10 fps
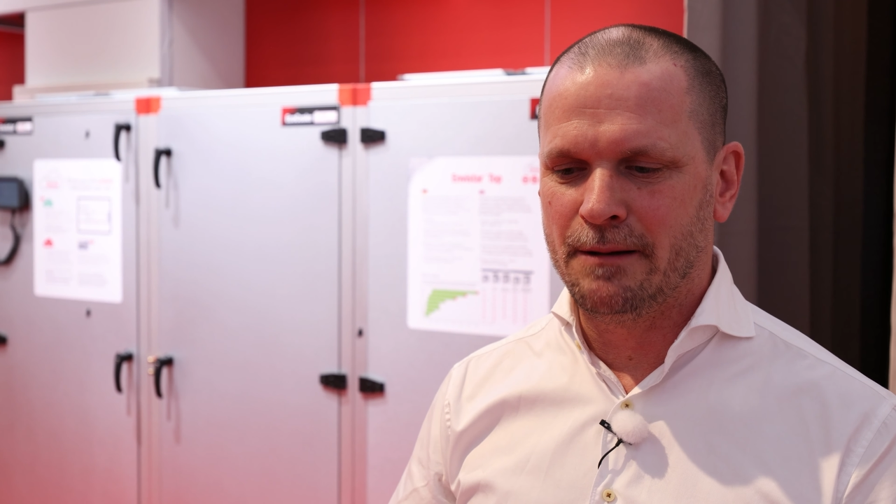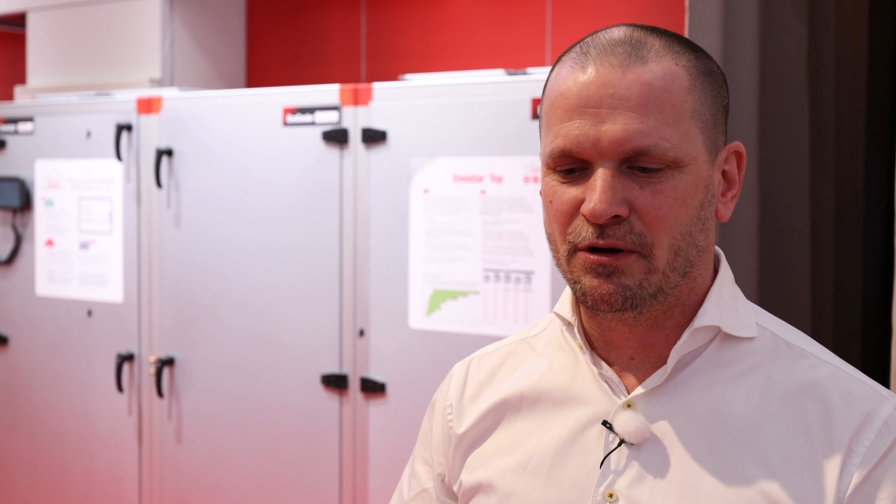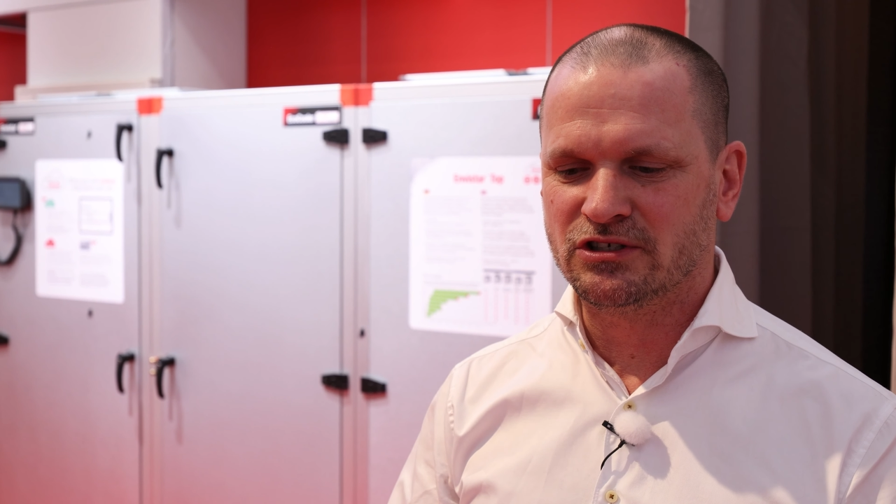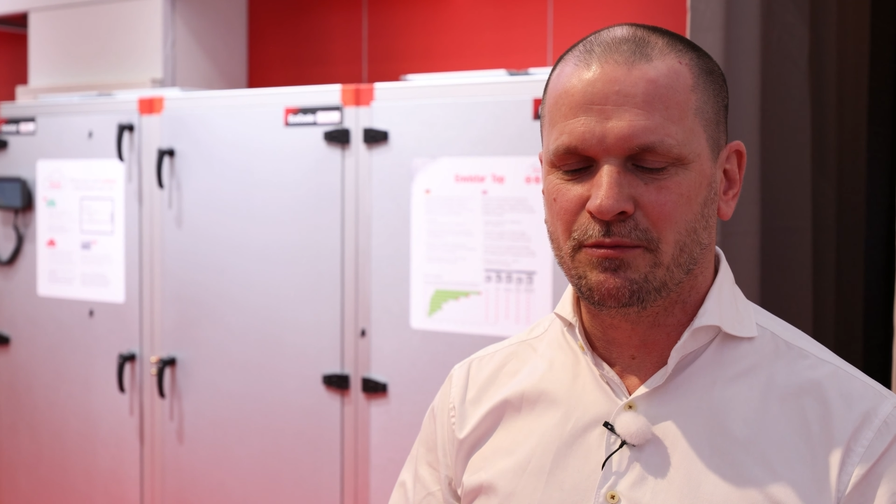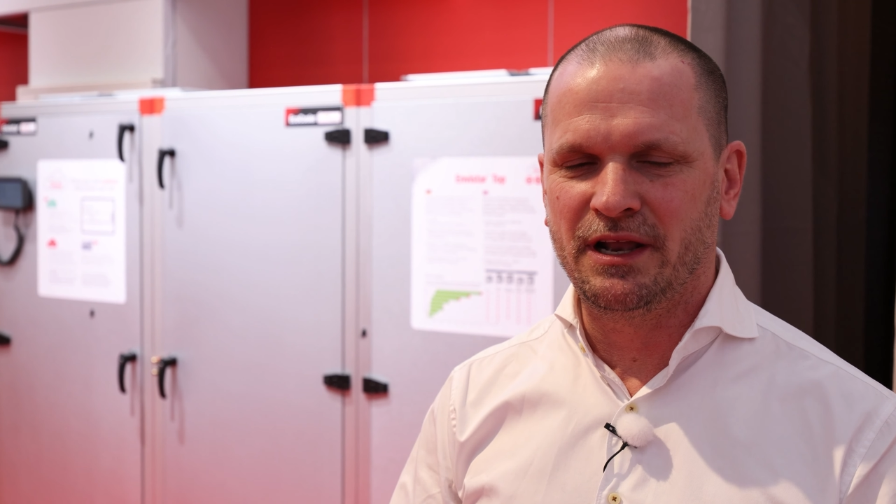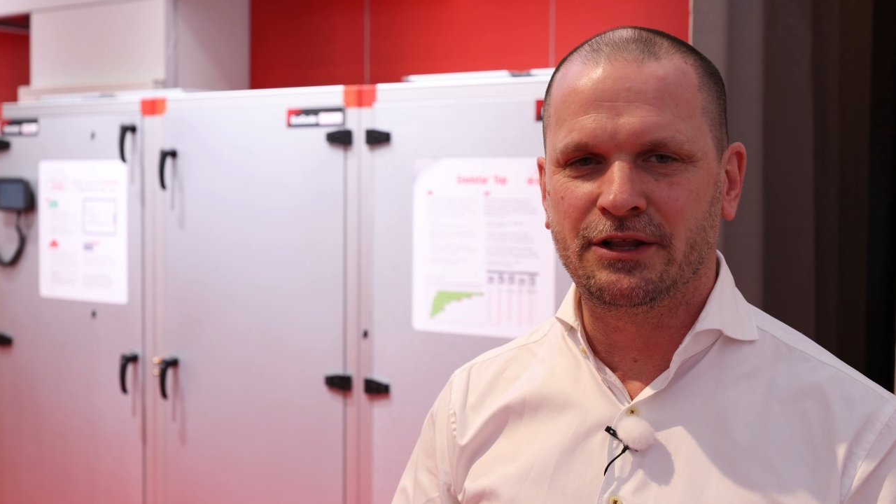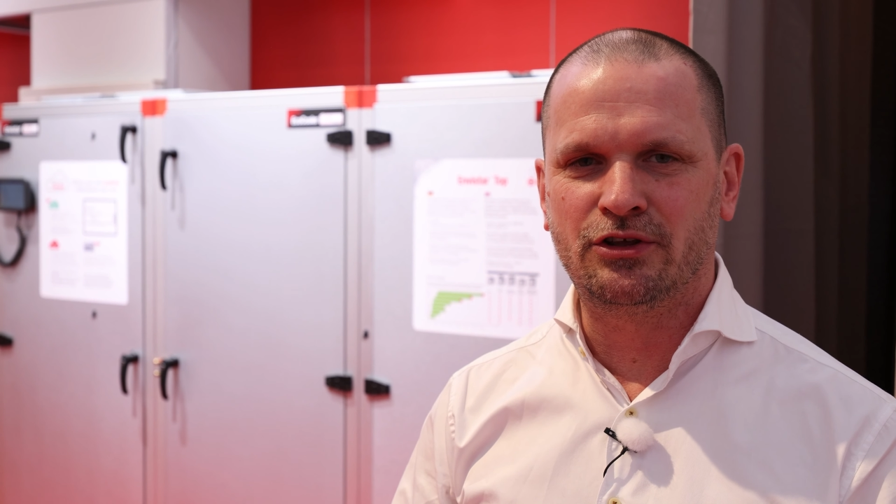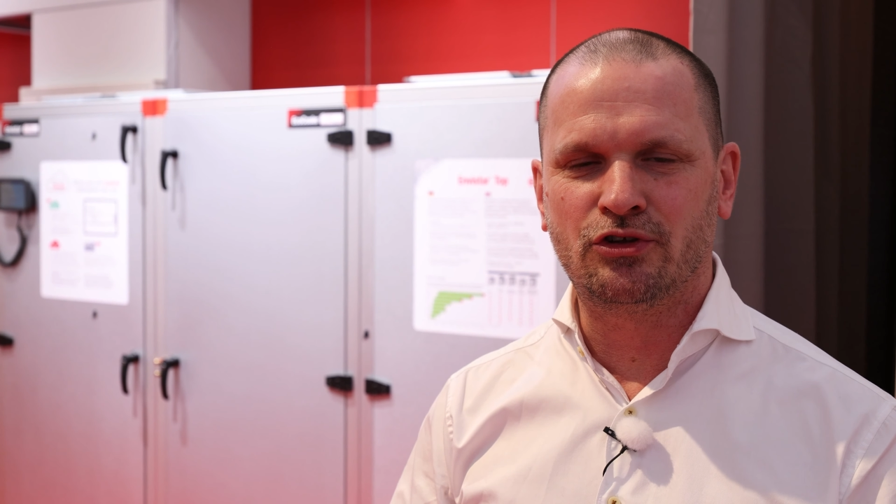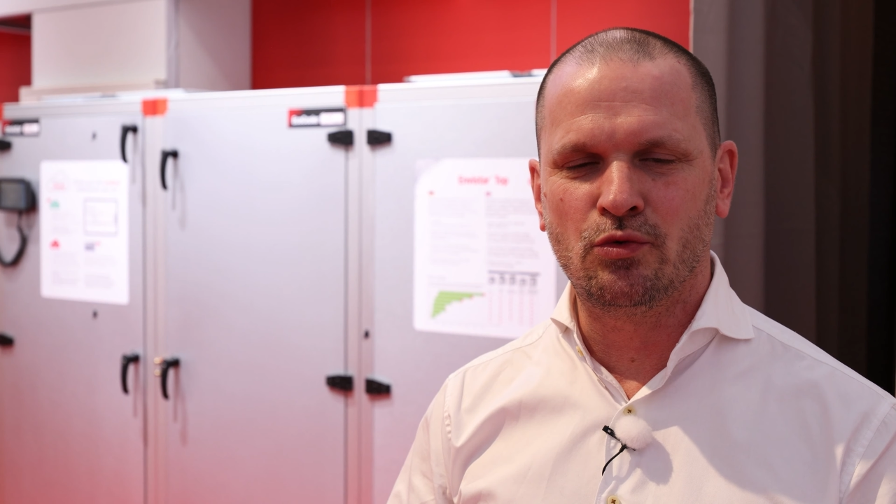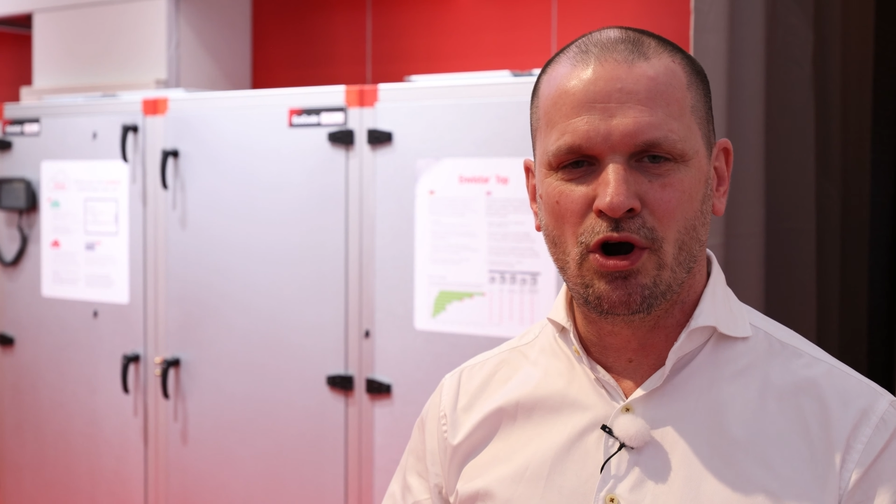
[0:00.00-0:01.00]

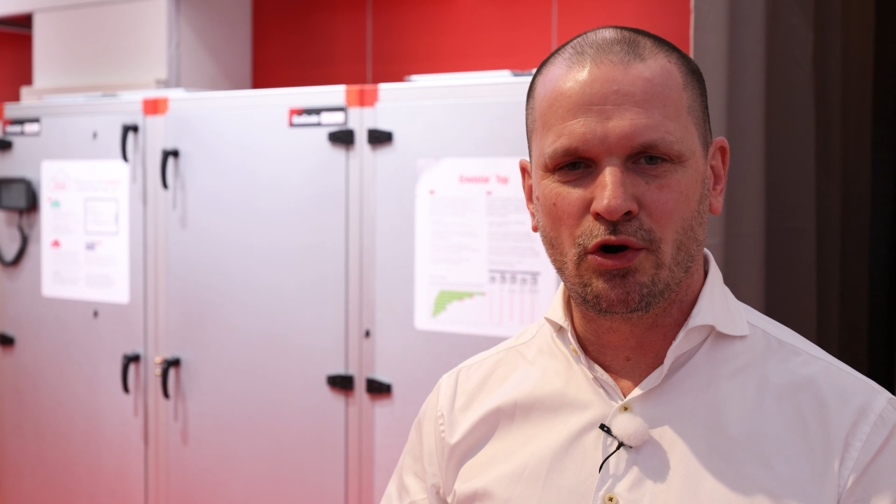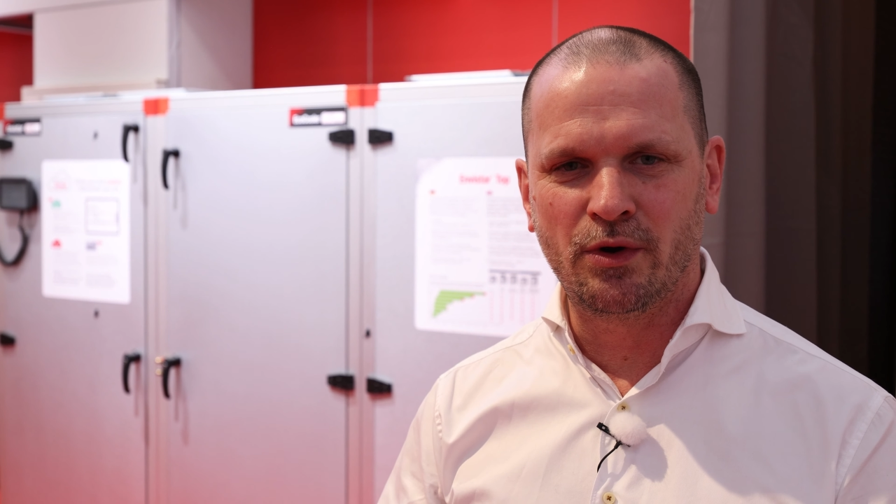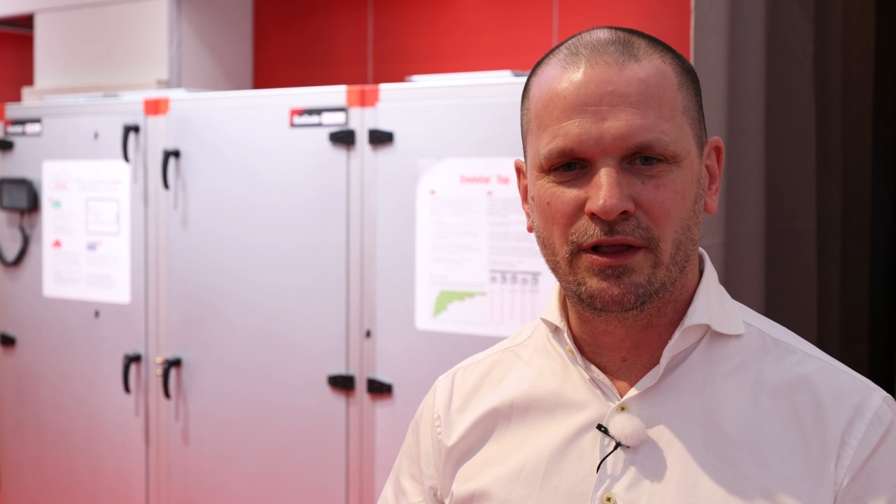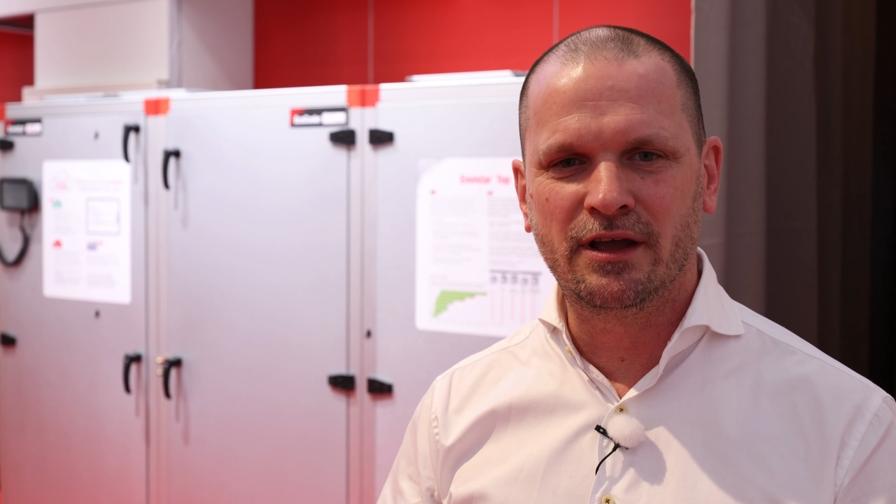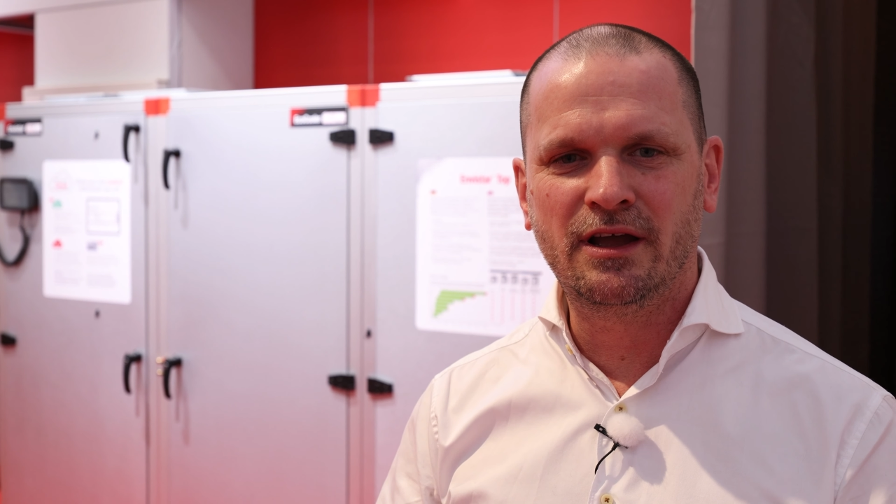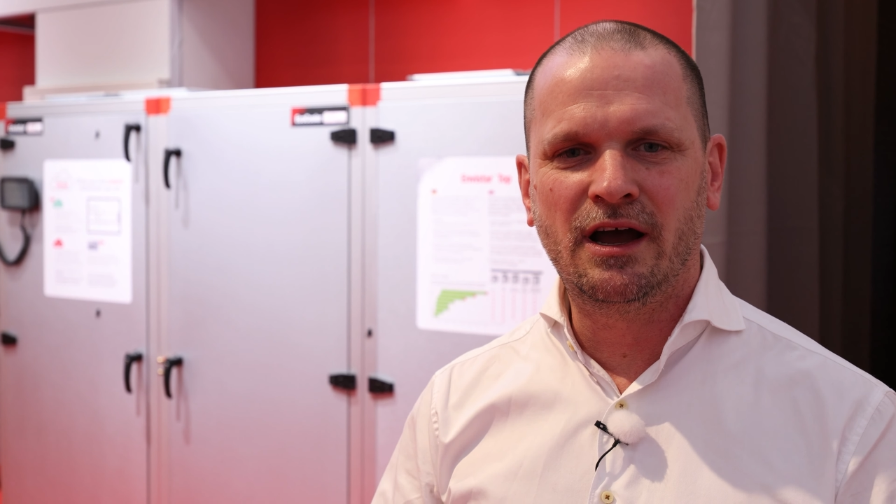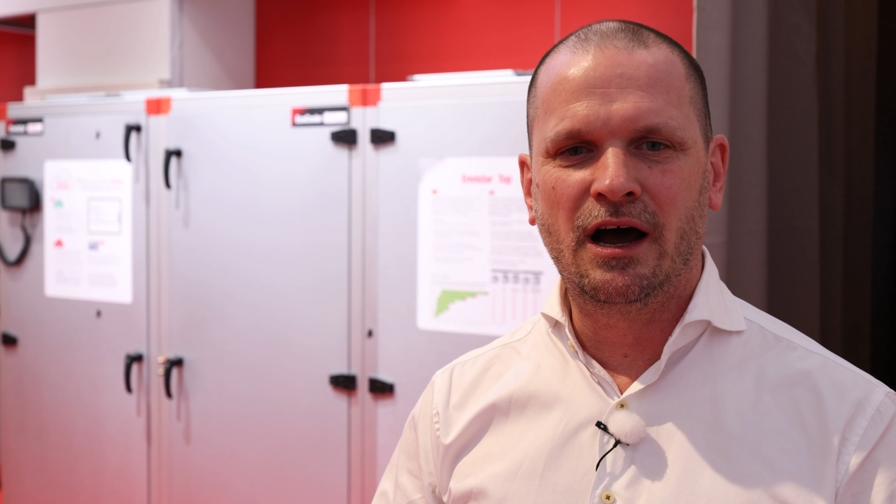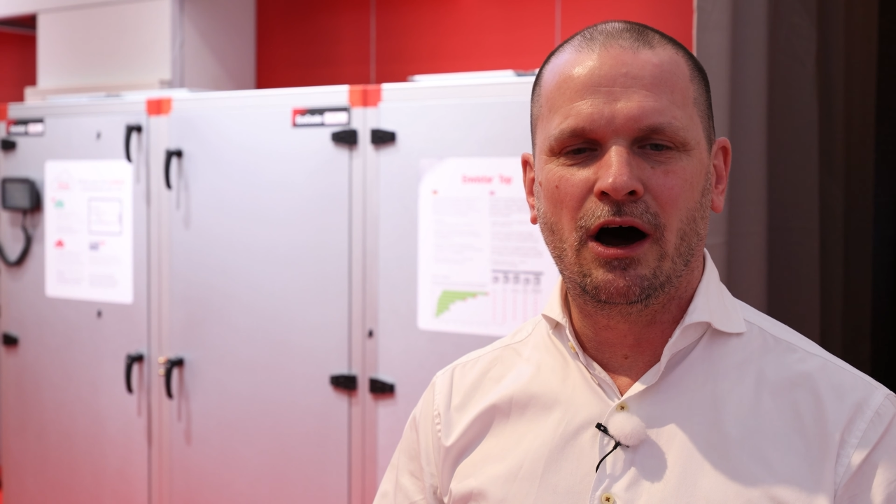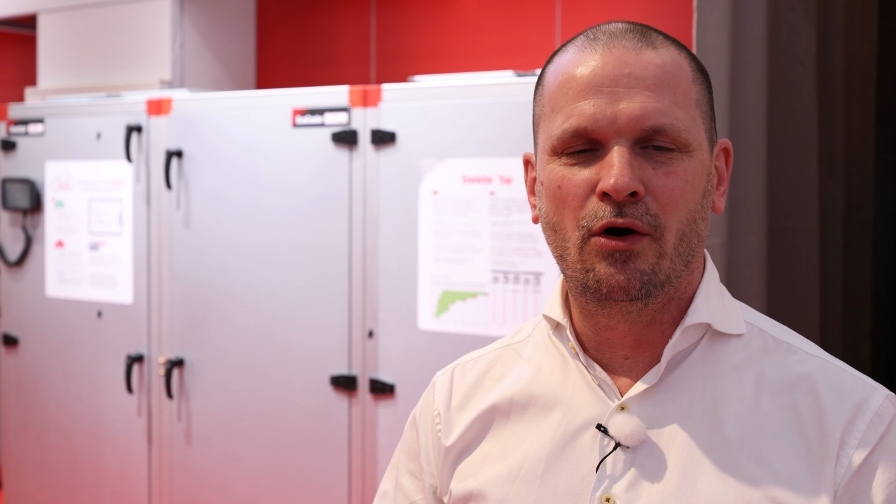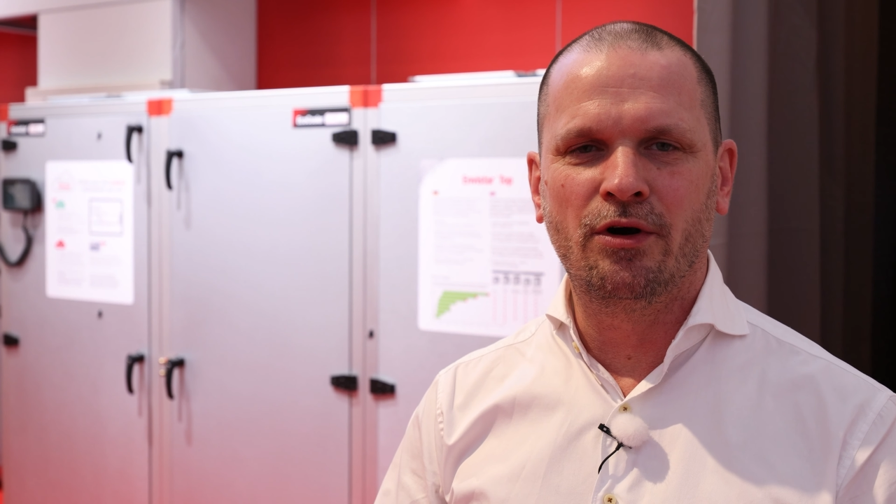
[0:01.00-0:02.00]
possibility to work with
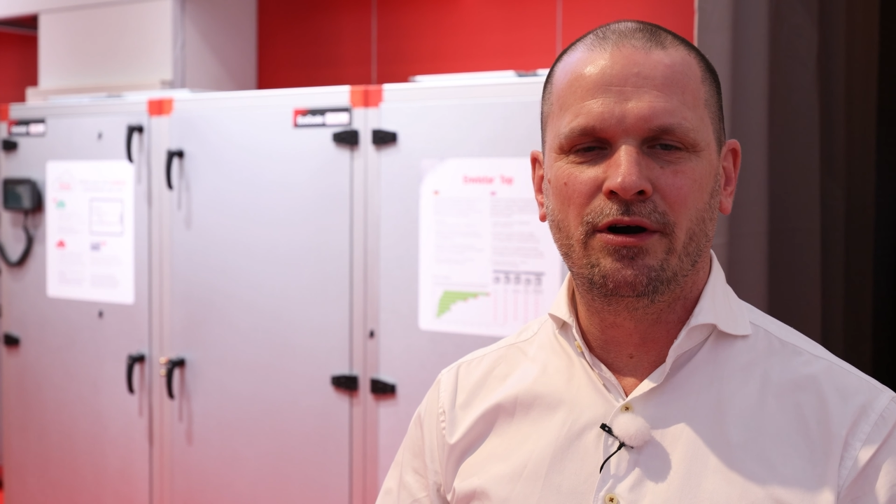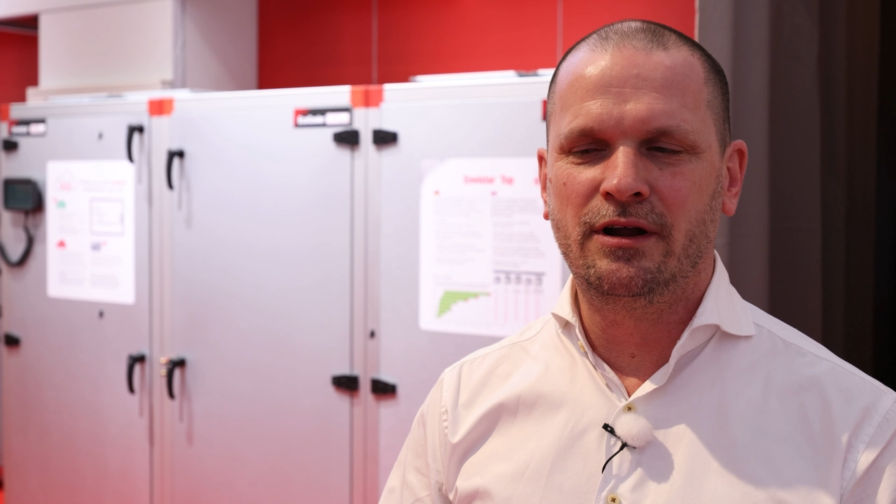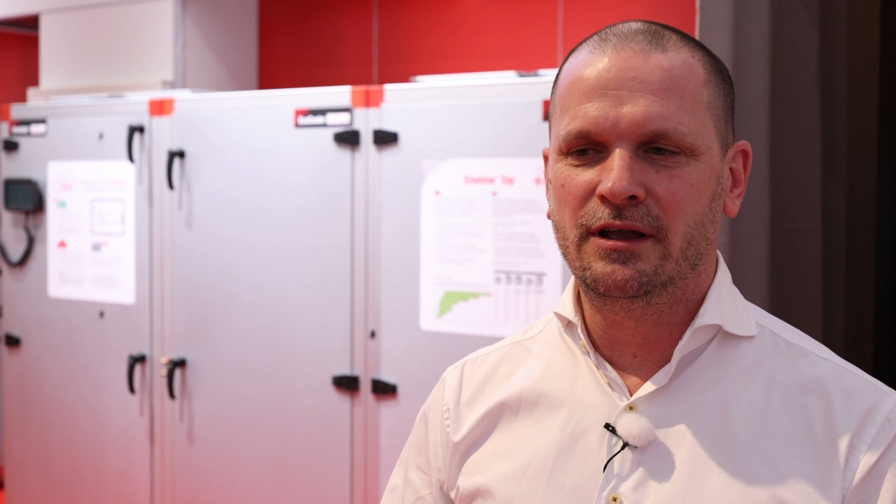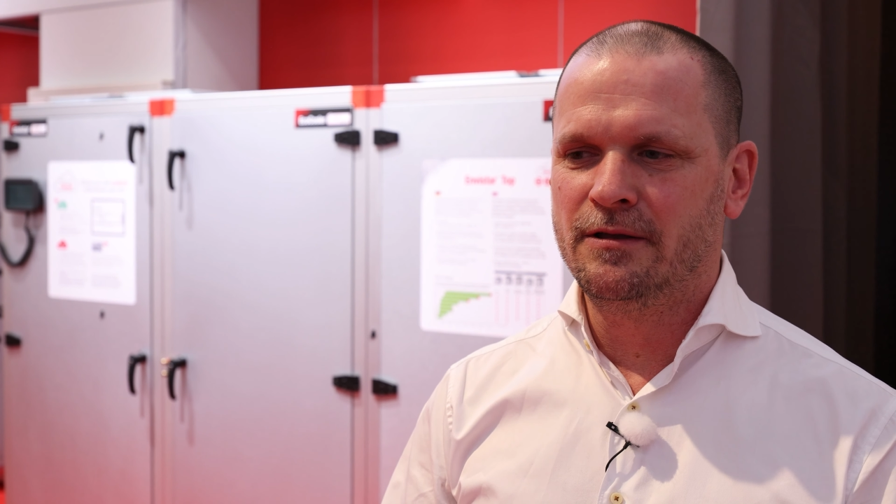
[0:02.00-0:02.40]
our